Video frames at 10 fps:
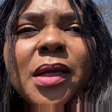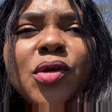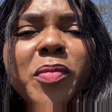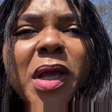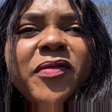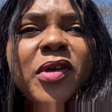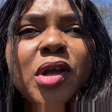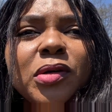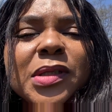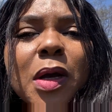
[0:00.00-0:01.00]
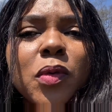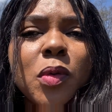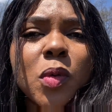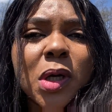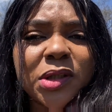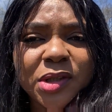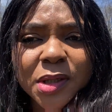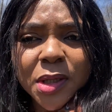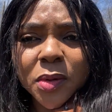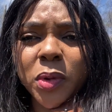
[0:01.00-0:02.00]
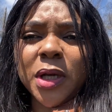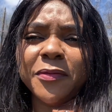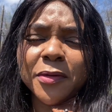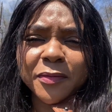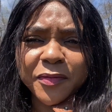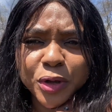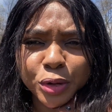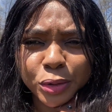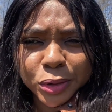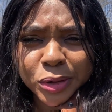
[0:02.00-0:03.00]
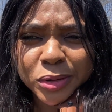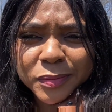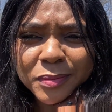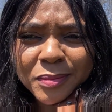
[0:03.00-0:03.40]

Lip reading: You make videos that we watch. We give you views.